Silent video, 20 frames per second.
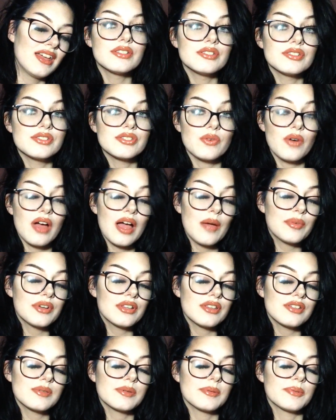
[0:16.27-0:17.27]
So I'm one of
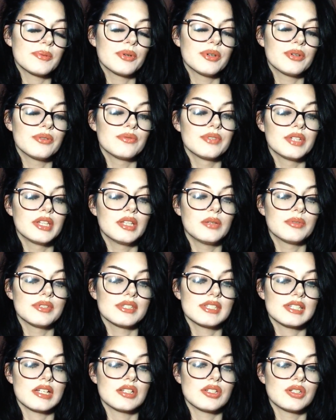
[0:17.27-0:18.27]
those people who really wants
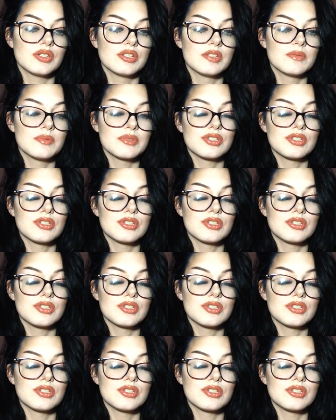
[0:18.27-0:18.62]
tattoos but